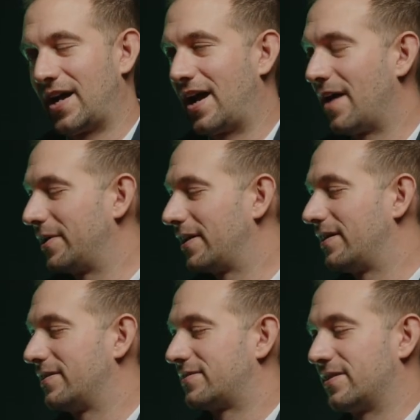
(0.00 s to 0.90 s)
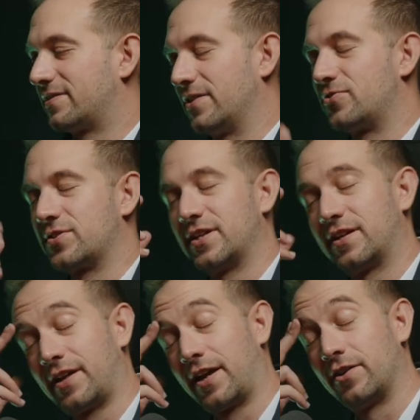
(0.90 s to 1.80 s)
Yeah, I mean, and it's
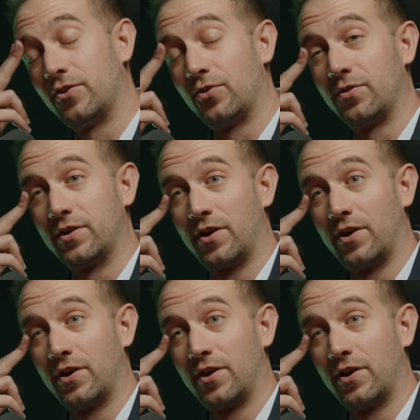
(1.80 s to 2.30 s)
interesting that you